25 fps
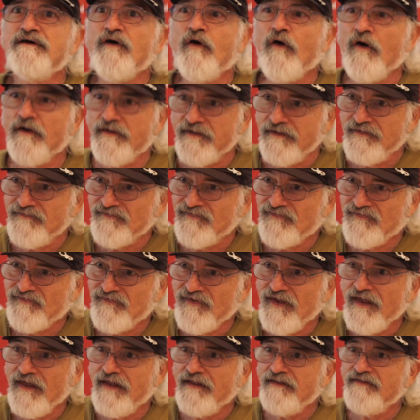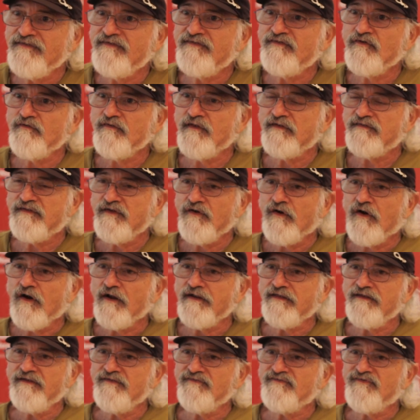audience, and so that the
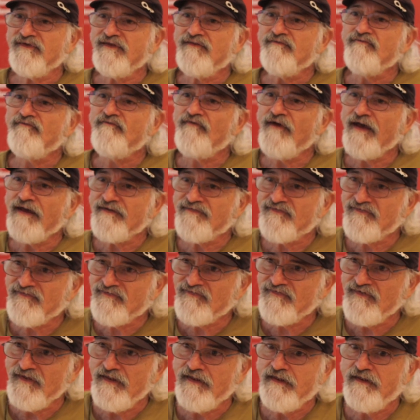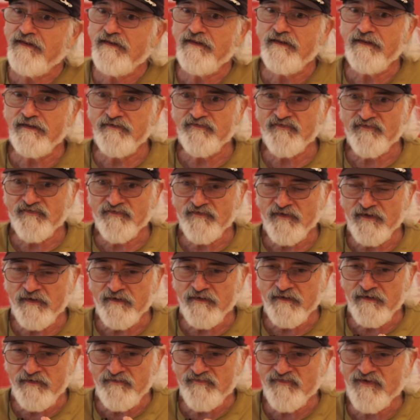audience invests in
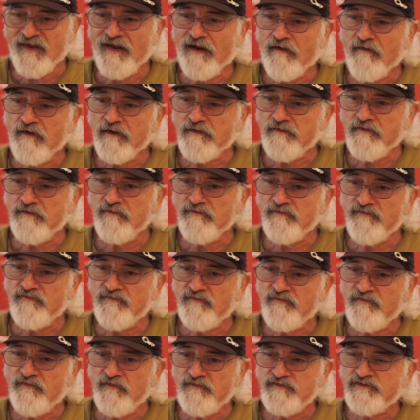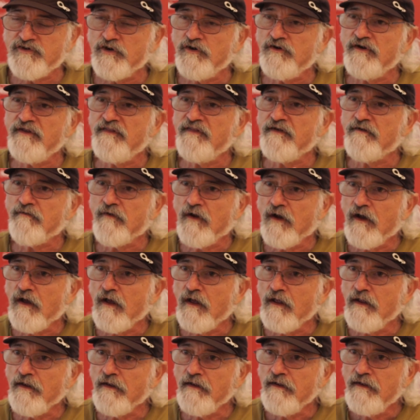these characters, the journey they're
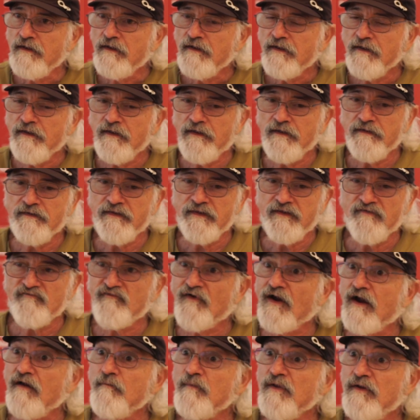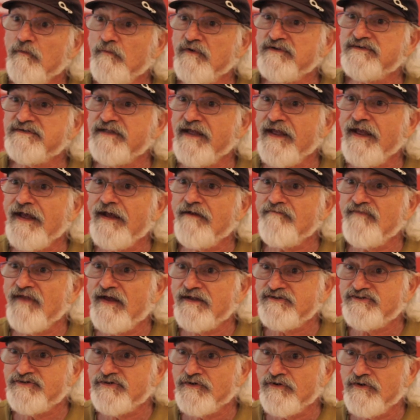on, and the environment in which they have
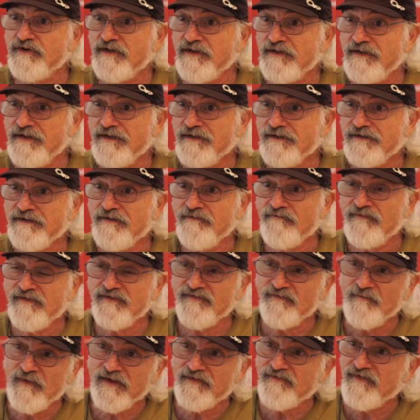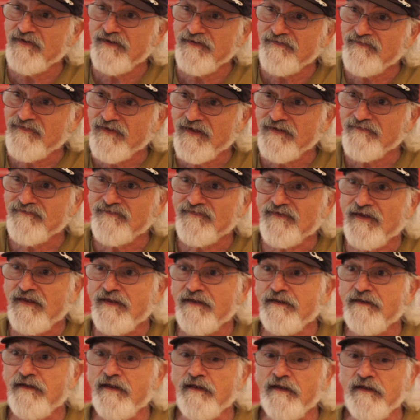that journey, if this makes any sense.
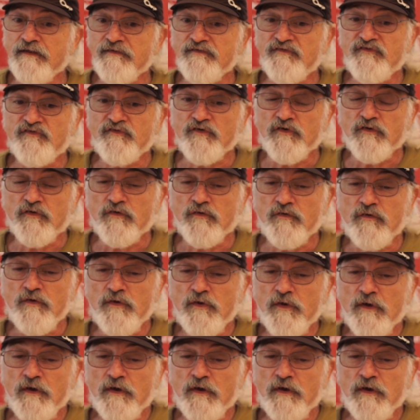Yes. And so